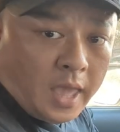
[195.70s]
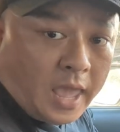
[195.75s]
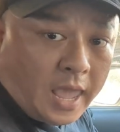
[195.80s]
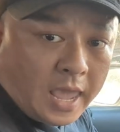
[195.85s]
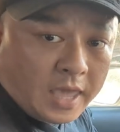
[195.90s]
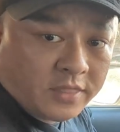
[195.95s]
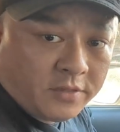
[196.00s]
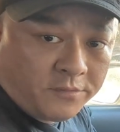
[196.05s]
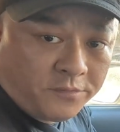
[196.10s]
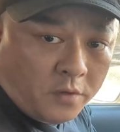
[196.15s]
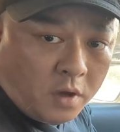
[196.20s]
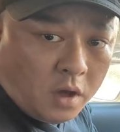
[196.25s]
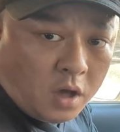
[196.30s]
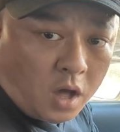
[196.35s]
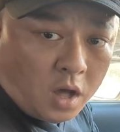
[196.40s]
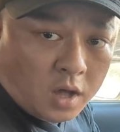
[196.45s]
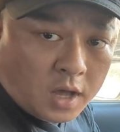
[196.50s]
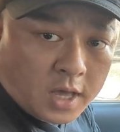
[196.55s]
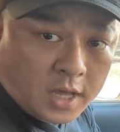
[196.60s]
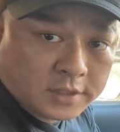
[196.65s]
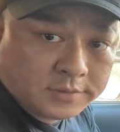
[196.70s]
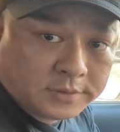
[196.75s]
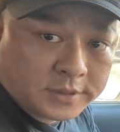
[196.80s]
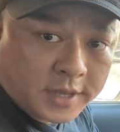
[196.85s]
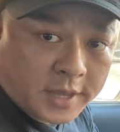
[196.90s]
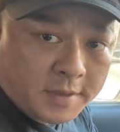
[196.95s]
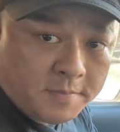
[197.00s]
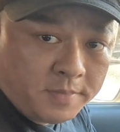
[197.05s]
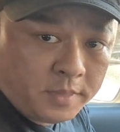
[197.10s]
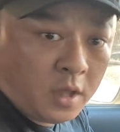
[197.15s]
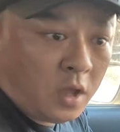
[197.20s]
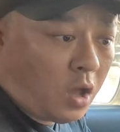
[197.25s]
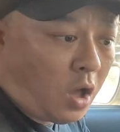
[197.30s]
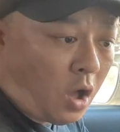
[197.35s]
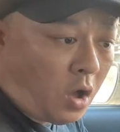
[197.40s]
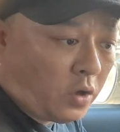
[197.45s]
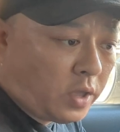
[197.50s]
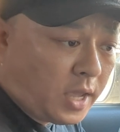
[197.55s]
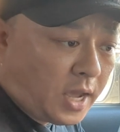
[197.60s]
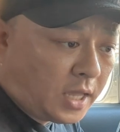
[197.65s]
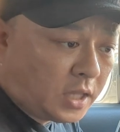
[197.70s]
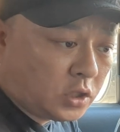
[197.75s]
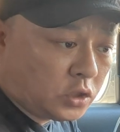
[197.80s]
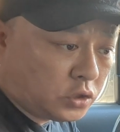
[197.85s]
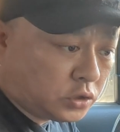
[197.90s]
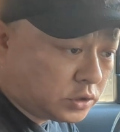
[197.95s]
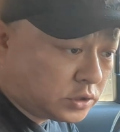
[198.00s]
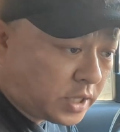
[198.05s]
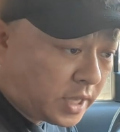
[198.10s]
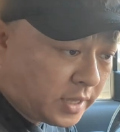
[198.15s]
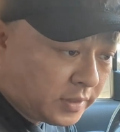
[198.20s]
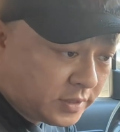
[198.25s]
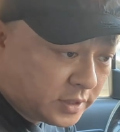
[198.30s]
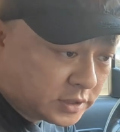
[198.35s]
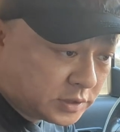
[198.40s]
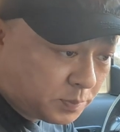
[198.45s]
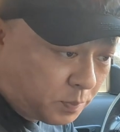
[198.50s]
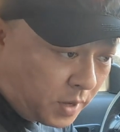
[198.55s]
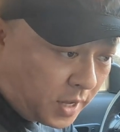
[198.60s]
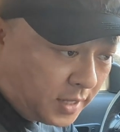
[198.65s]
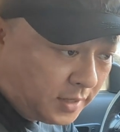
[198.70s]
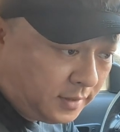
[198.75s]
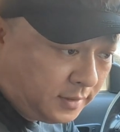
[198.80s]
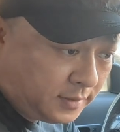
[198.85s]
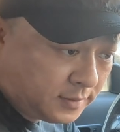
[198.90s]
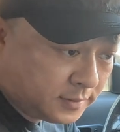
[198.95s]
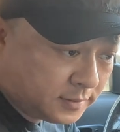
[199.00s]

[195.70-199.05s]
and the phone call comes in, all you gotta do is hit this button.